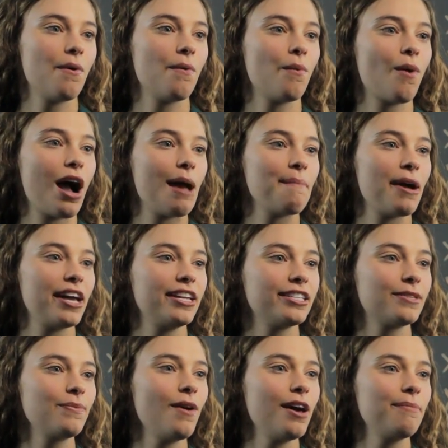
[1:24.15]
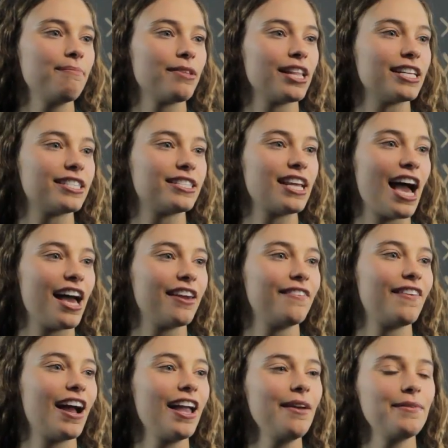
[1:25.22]
y minus 1 plus
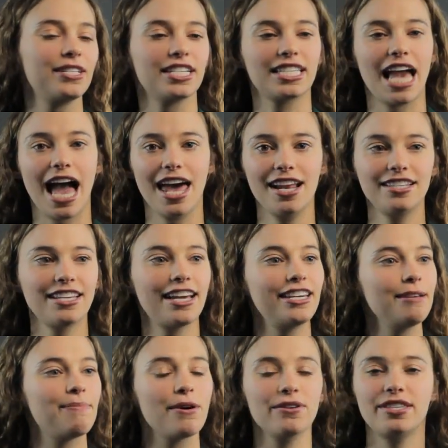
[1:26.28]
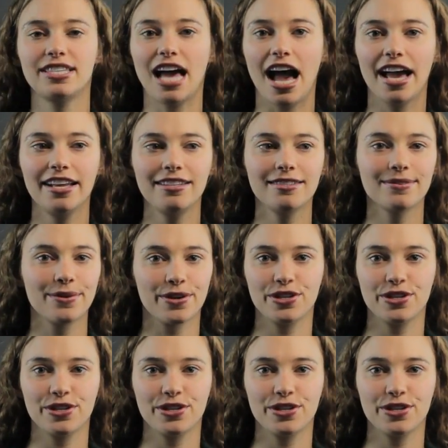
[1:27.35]
10, right? We just added 10 to both sides.